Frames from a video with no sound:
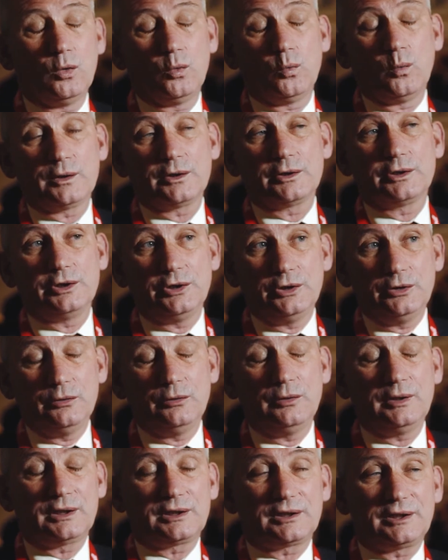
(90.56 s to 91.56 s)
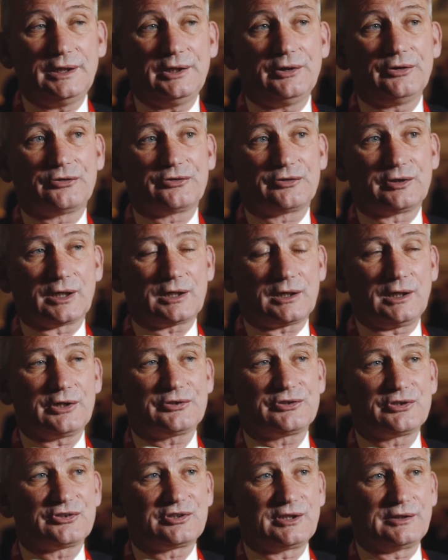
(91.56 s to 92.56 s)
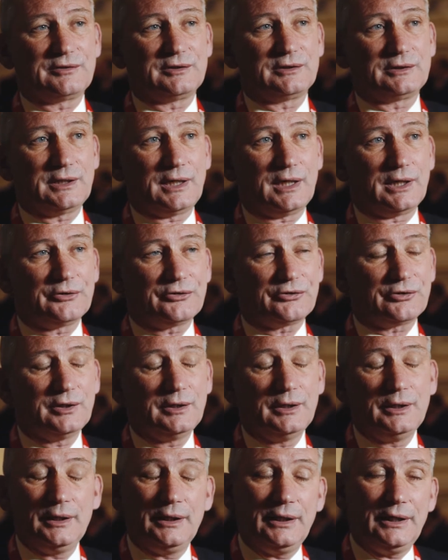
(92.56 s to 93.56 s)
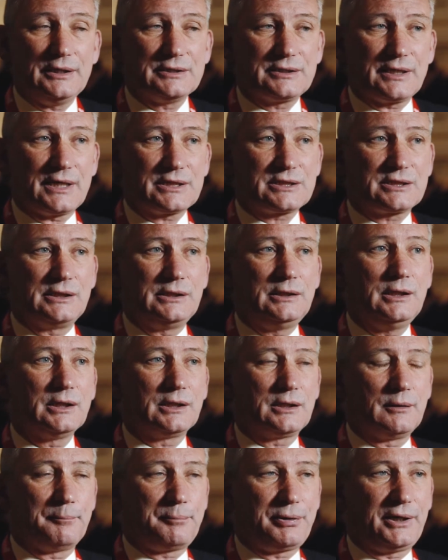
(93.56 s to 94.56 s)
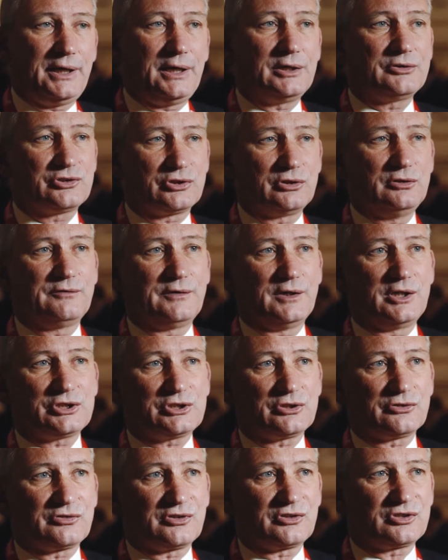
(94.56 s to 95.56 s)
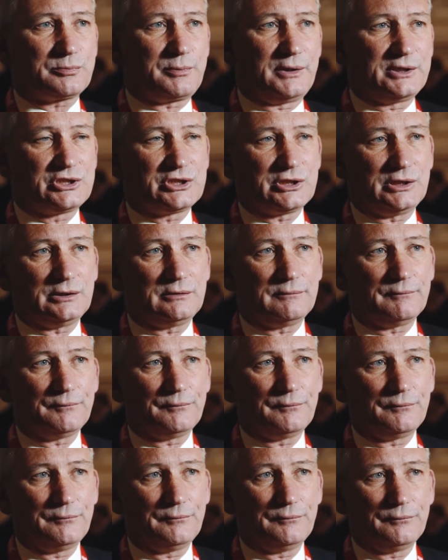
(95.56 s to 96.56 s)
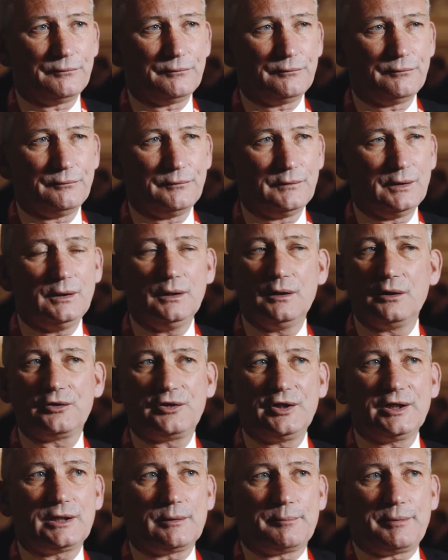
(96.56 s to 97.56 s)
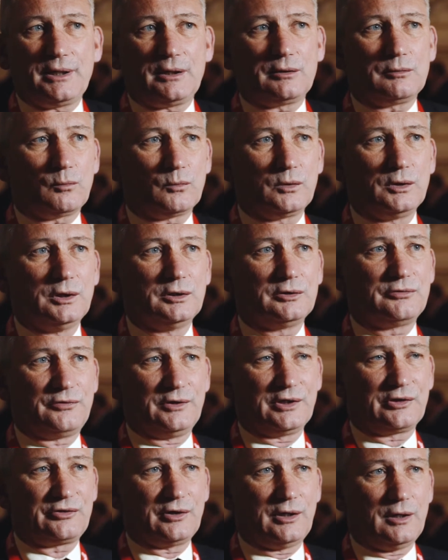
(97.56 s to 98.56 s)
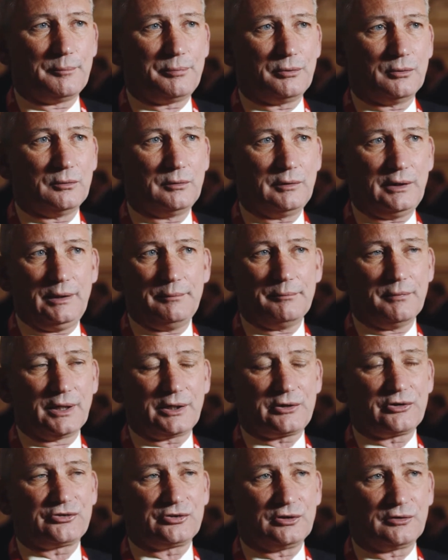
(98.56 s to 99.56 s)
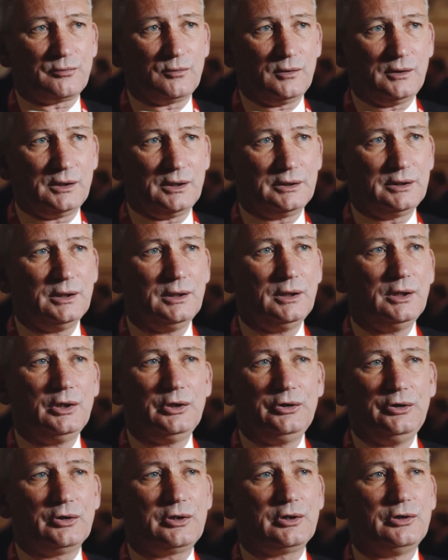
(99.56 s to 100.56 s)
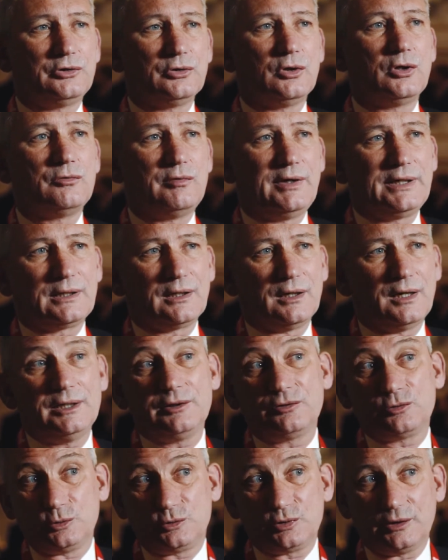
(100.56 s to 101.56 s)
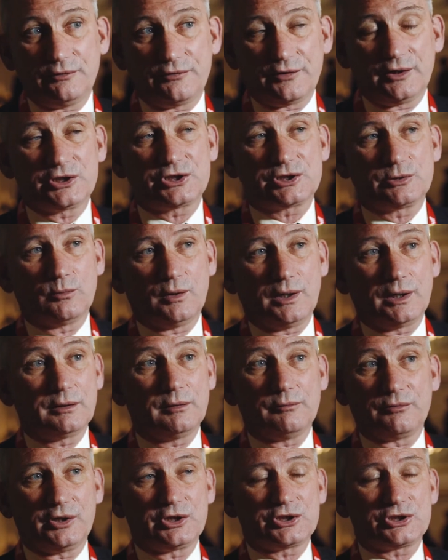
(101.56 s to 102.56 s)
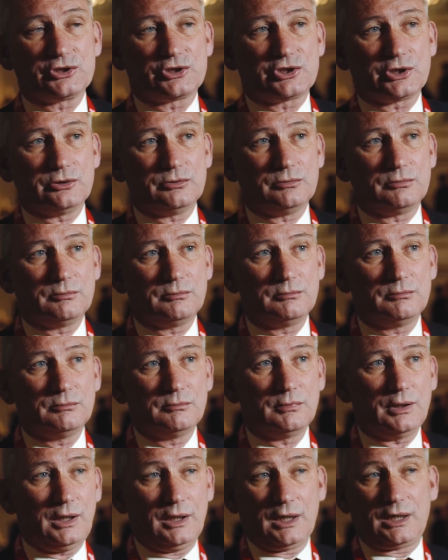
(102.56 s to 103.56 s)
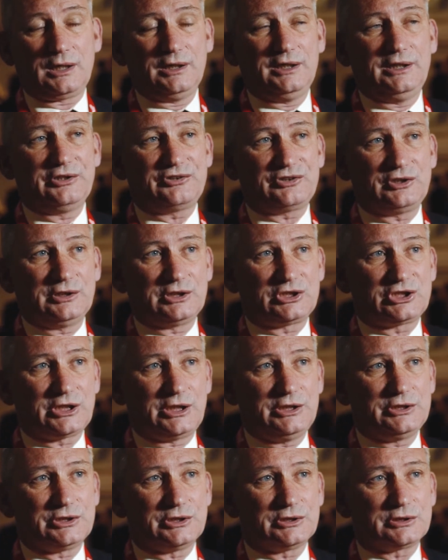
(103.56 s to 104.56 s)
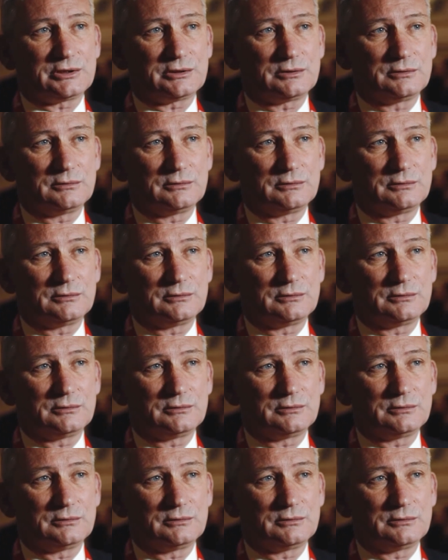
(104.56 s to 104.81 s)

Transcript: One of the unique things that ClusterSeven does is actually compare two versions of a spreadsheet. Think about Word, for example. In Microsoft Word, you can do a red line between version 1 and version 2 and clearly see the changes.